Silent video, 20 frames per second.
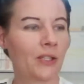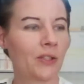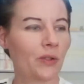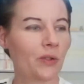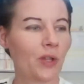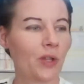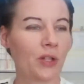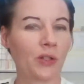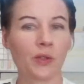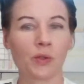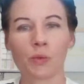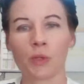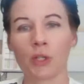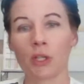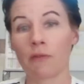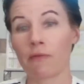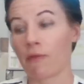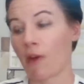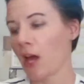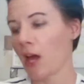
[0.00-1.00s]
Those are
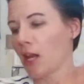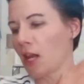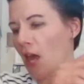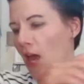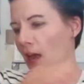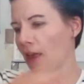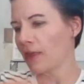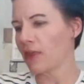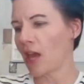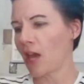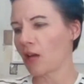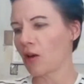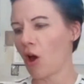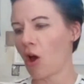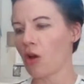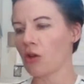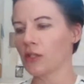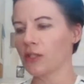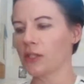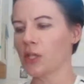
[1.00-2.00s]
really fun. And then
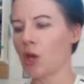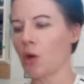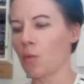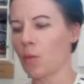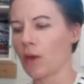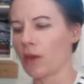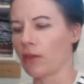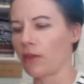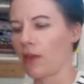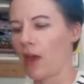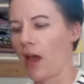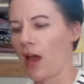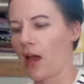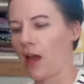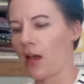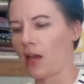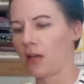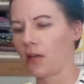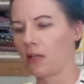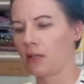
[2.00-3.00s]
also with
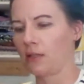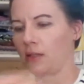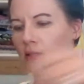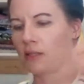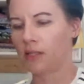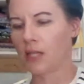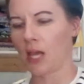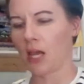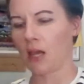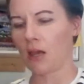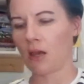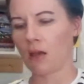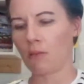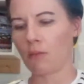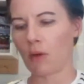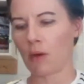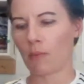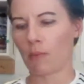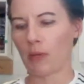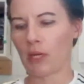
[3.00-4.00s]
that
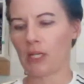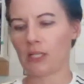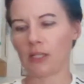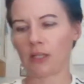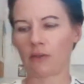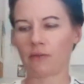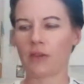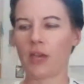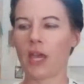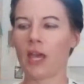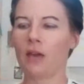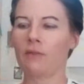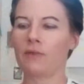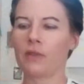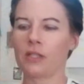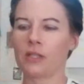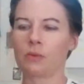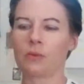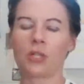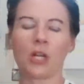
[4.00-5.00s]
same piece of
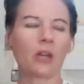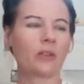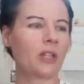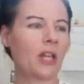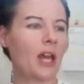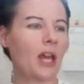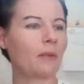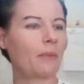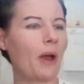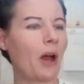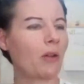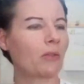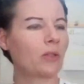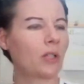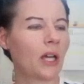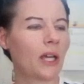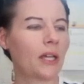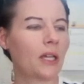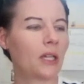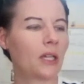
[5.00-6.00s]
canvas, which I only had about
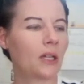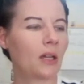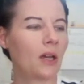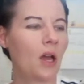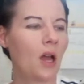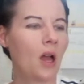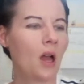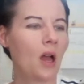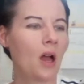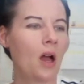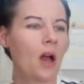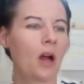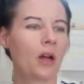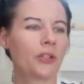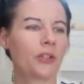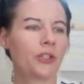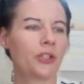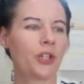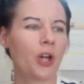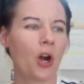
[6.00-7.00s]
like
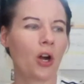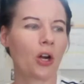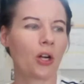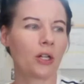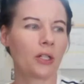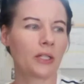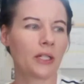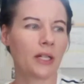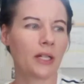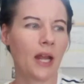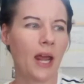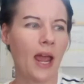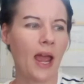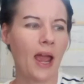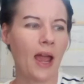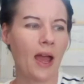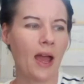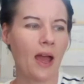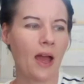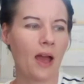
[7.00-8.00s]
a yard and a
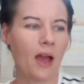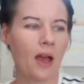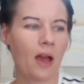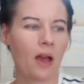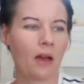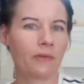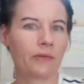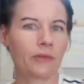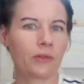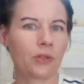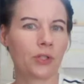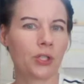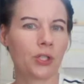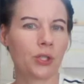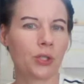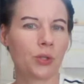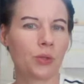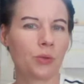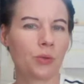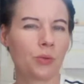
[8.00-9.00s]
half or
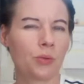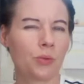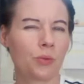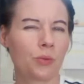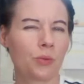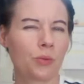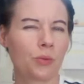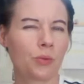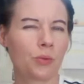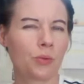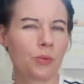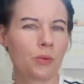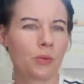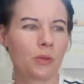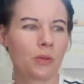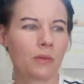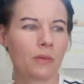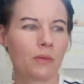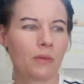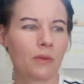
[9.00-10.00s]
two,
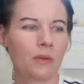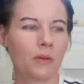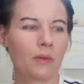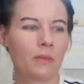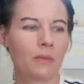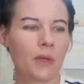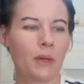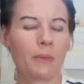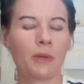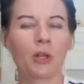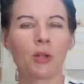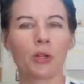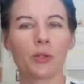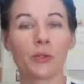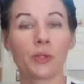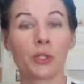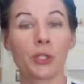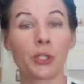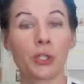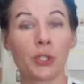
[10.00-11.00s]
maybe
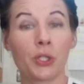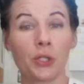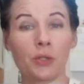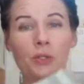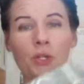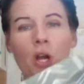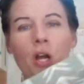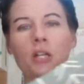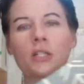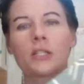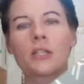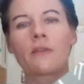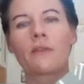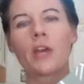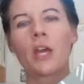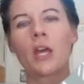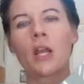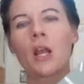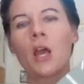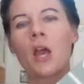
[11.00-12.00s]
closer to 2 yards of it.